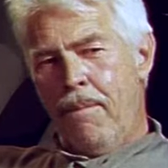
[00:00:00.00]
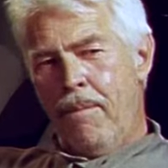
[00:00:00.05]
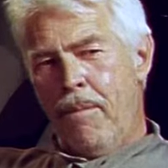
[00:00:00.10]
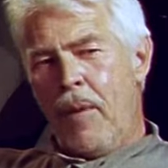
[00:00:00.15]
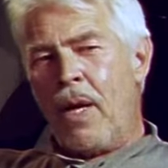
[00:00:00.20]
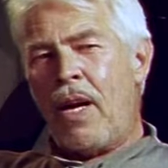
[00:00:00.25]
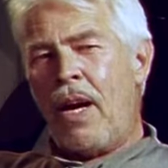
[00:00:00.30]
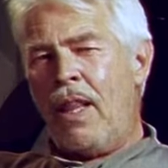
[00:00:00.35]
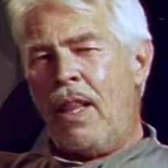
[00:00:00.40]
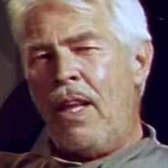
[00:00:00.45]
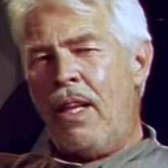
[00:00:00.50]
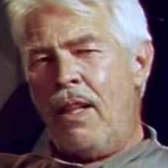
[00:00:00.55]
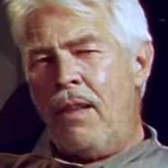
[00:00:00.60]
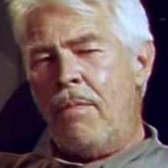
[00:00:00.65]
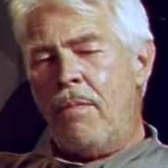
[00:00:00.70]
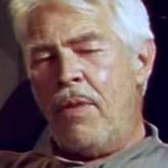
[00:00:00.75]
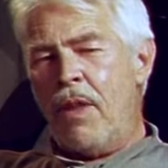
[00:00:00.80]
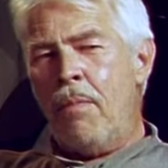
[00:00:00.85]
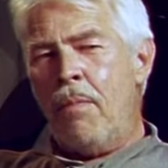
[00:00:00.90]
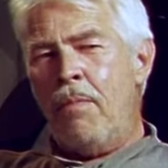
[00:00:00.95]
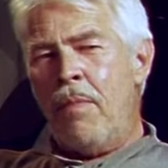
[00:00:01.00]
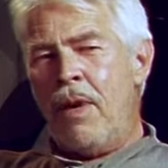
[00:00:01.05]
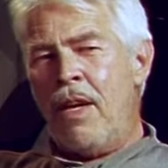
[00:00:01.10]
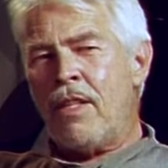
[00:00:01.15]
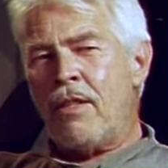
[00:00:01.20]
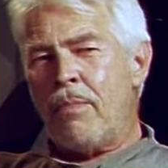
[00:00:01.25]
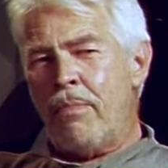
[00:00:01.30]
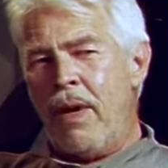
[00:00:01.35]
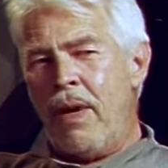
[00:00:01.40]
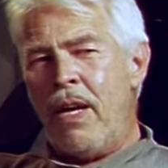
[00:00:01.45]
But I think
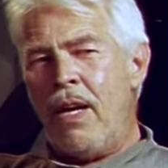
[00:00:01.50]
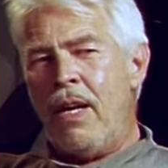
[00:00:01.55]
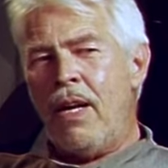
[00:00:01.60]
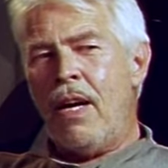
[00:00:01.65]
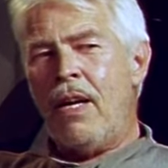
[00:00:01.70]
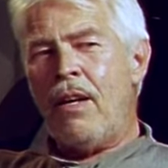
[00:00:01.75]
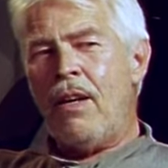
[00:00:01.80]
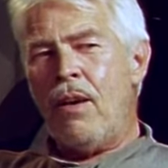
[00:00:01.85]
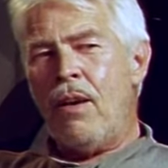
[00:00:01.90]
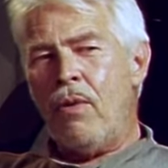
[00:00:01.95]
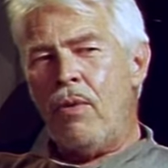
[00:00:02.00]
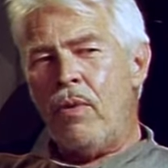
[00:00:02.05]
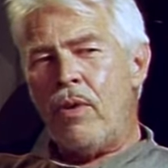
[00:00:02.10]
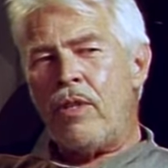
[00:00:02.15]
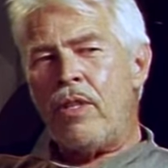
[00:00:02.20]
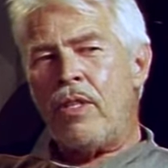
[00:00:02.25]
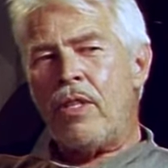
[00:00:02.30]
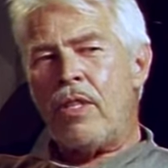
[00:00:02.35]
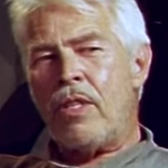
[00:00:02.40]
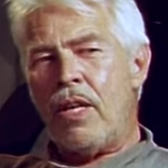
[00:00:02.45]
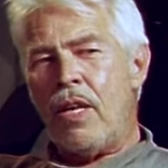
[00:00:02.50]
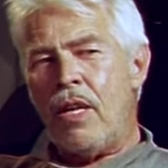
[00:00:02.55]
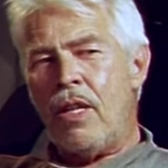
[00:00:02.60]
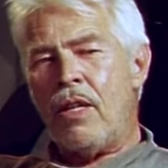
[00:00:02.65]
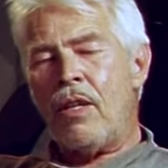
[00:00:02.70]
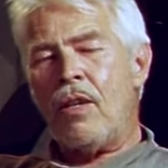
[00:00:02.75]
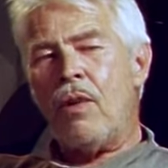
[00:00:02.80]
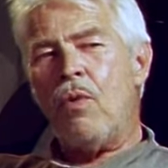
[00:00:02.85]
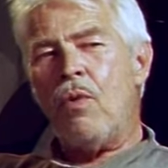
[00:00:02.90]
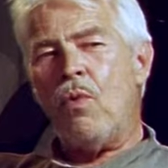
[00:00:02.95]
his main idea was to say
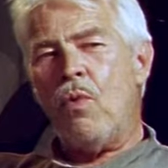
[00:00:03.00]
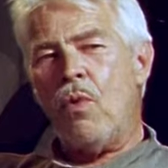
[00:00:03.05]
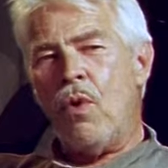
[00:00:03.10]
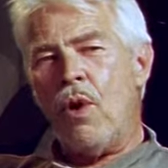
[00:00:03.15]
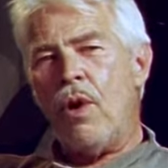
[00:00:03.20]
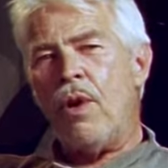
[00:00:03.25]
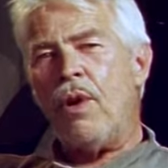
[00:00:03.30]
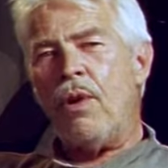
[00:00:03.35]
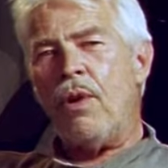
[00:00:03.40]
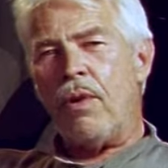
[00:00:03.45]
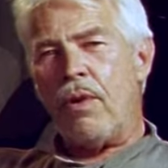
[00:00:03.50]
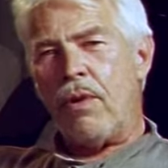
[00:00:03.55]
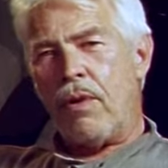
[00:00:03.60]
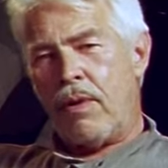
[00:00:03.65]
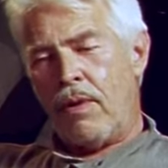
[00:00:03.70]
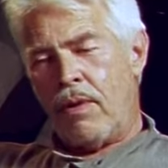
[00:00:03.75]
that the warrior,